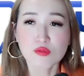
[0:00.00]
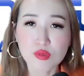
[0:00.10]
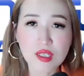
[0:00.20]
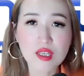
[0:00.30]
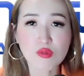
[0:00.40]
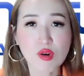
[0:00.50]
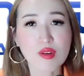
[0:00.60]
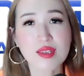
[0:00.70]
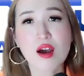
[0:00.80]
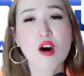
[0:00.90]
really
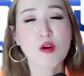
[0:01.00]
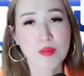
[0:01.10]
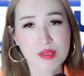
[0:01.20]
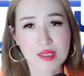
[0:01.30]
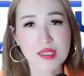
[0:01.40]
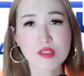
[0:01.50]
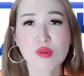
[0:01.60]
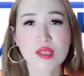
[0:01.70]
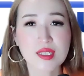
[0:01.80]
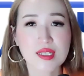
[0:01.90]
growing the whole business
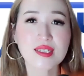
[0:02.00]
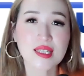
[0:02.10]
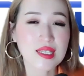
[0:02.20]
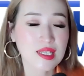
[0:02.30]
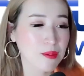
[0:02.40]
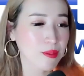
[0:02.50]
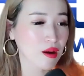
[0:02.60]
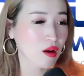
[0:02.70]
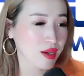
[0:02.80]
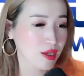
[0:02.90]
rather just thinking
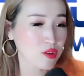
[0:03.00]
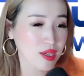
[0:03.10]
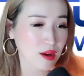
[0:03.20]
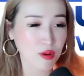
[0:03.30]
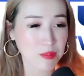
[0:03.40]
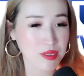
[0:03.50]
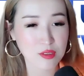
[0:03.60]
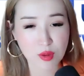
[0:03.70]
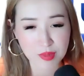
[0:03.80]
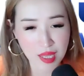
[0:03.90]
about, okay, you get one
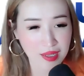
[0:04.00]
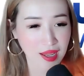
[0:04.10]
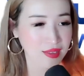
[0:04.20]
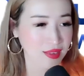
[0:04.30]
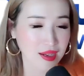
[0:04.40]
business from that guy,